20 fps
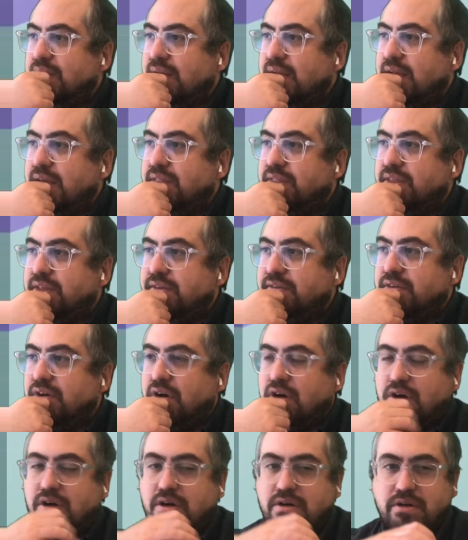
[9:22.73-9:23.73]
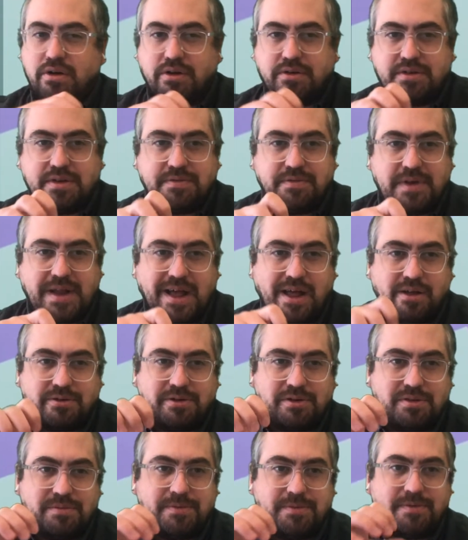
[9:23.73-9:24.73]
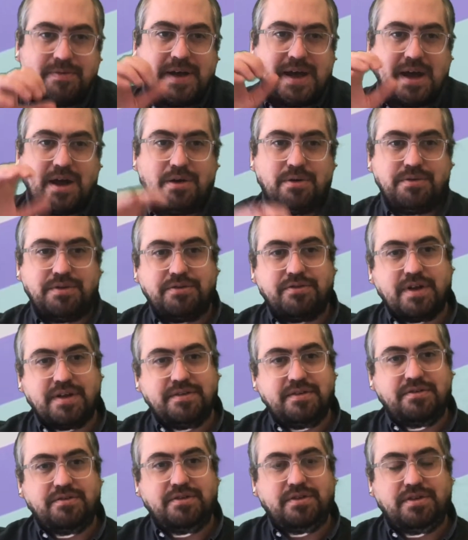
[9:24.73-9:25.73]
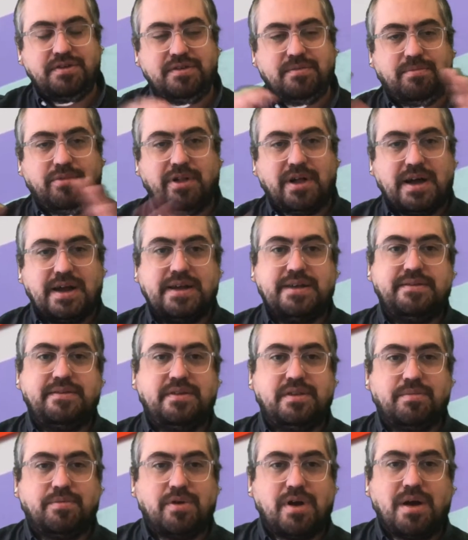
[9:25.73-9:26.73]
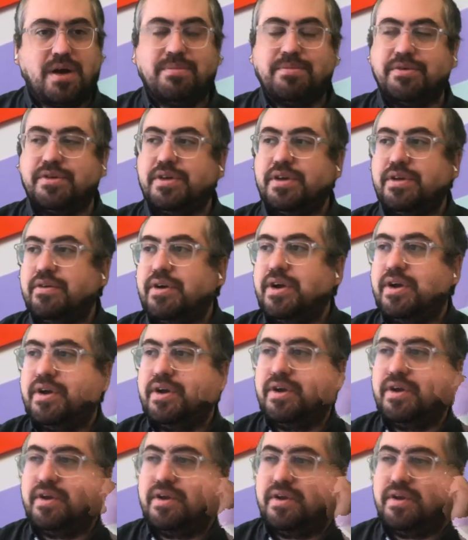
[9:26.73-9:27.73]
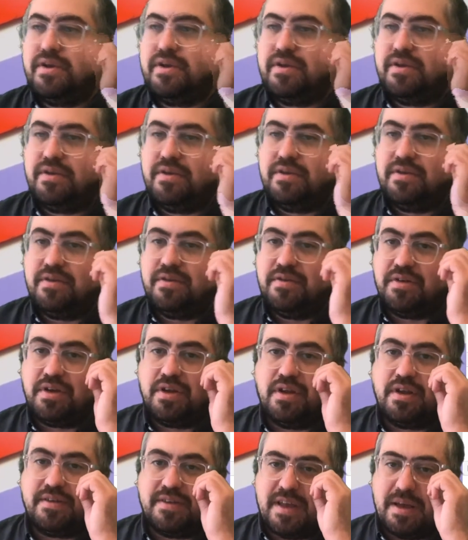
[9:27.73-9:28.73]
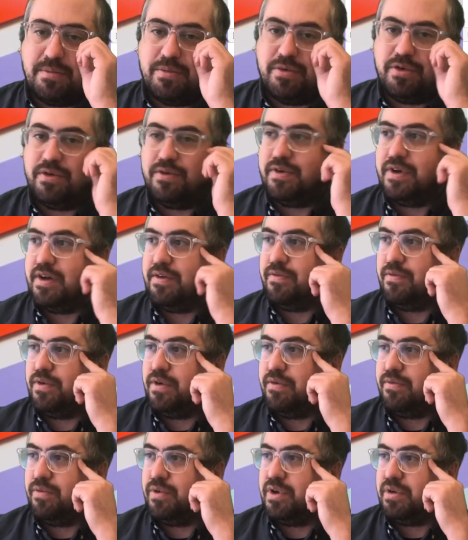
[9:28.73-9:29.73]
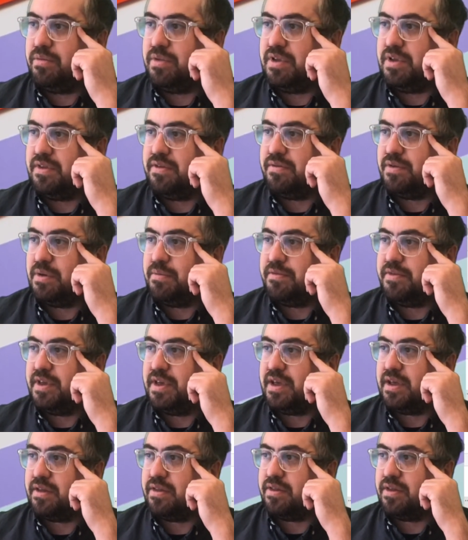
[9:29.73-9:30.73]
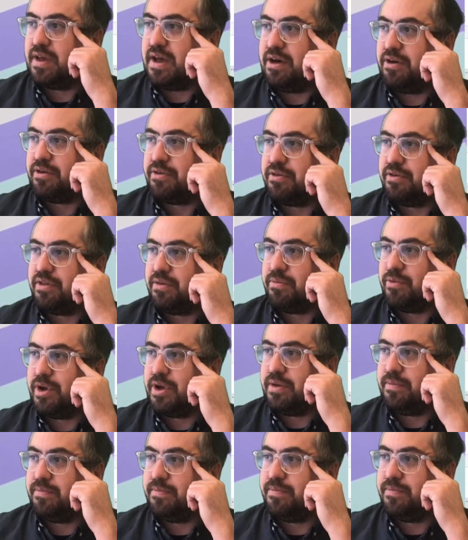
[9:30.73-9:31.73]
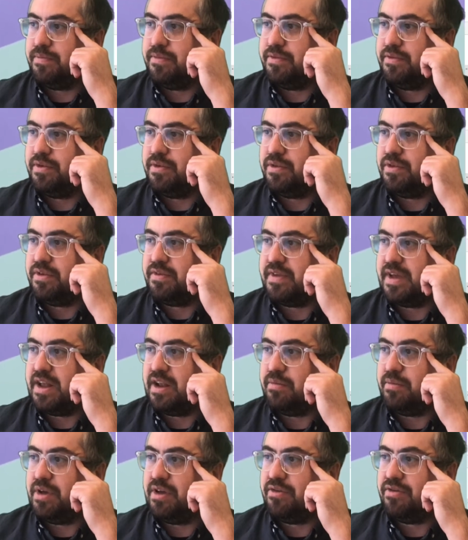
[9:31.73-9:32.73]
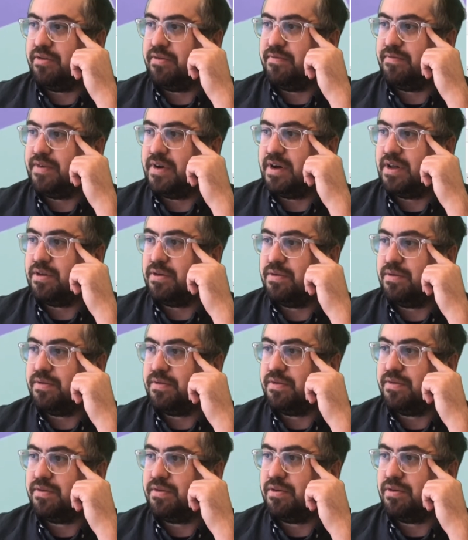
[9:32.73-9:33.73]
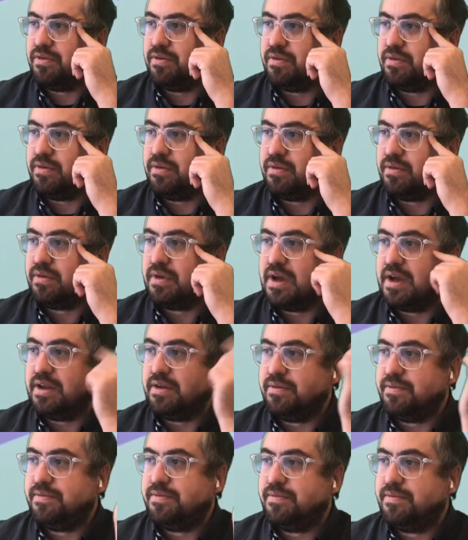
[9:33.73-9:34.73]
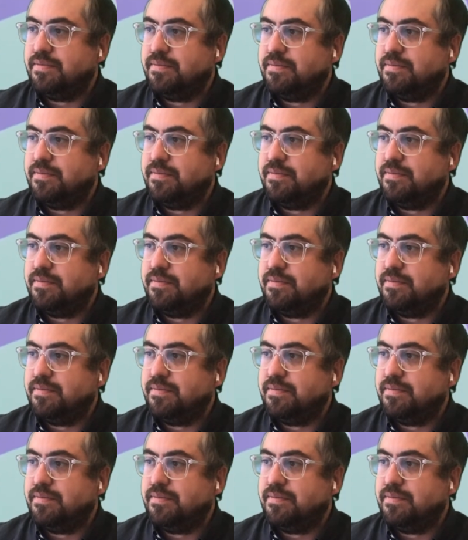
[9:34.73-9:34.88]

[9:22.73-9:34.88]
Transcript: And these all are different algorithms of how the transition is applied to the property, right? And so this is kind of a good example of what it means when I'm saying the algorithm, right? So this animation follows a certain kind of